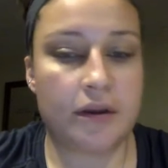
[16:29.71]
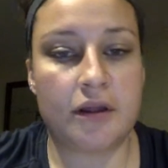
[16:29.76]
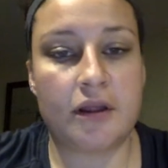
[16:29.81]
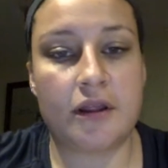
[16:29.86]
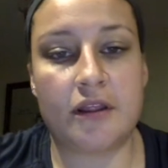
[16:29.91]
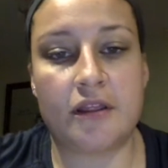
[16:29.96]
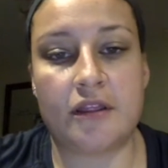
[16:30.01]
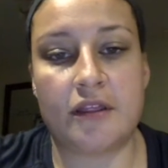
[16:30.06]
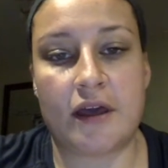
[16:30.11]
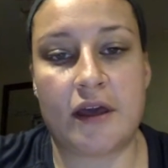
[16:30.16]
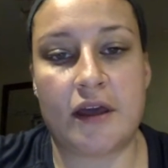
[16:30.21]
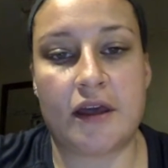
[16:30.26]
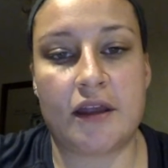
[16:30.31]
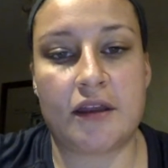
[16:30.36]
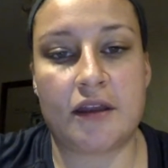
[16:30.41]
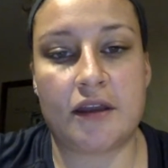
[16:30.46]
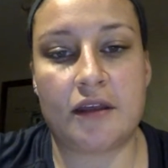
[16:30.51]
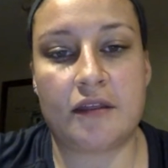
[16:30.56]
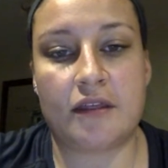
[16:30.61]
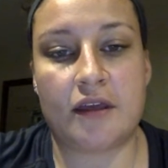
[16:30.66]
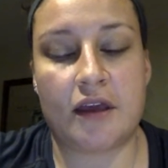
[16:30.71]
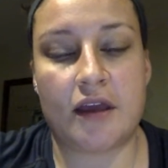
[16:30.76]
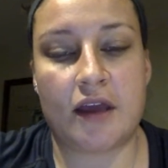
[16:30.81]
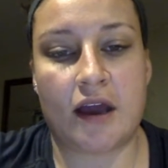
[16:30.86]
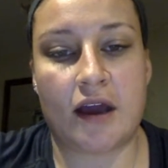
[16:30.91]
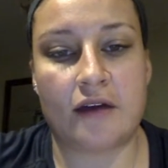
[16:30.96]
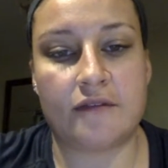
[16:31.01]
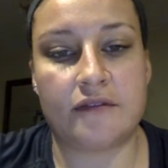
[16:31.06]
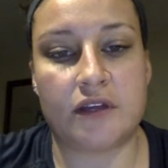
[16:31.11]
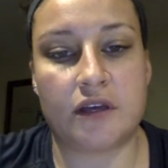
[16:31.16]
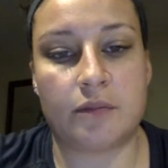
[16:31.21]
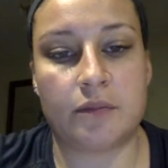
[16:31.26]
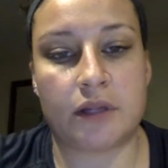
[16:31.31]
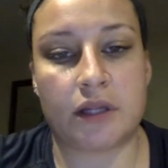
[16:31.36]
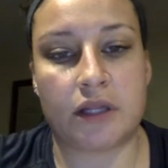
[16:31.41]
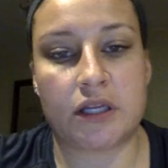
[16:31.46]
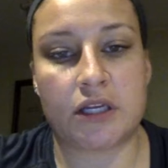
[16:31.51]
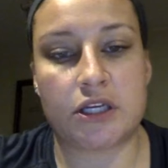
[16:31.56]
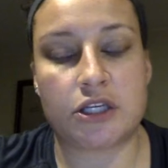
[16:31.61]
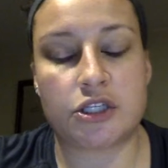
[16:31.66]
then they have the
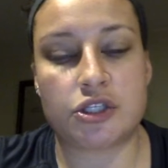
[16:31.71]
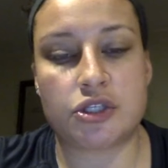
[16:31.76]
ability